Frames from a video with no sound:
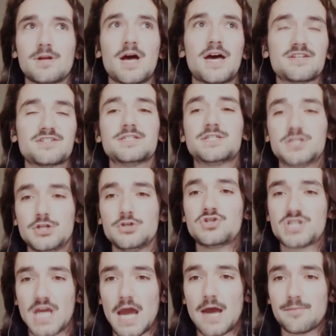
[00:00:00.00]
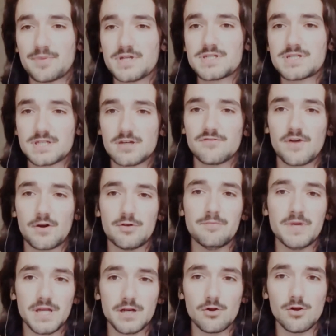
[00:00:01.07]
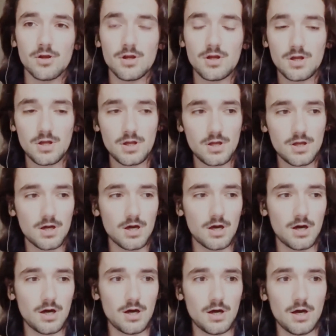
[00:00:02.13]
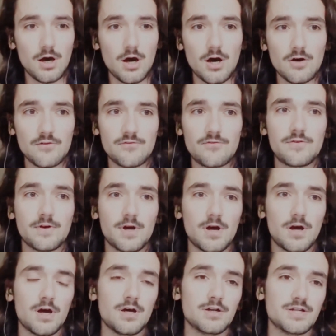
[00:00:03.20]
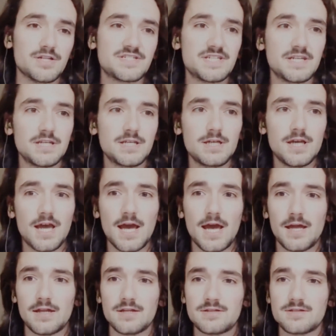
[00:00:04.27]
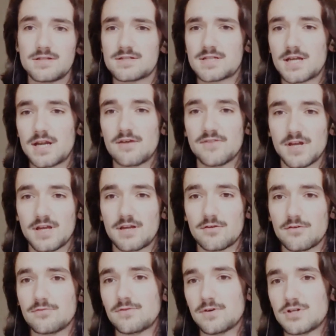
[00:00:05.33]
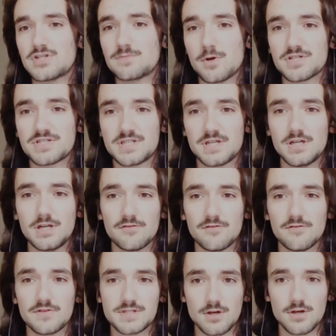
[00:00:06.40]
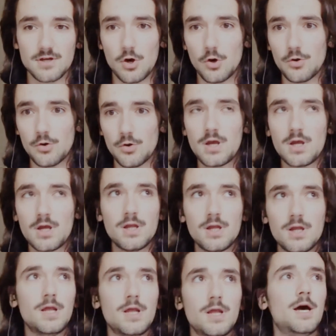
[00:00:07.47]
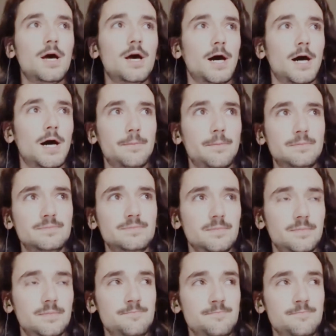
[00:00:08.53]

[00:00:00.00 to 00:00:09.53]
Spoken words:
has this huge campus in the very middle of the city, and it's kind of like a very small city of its own. Um,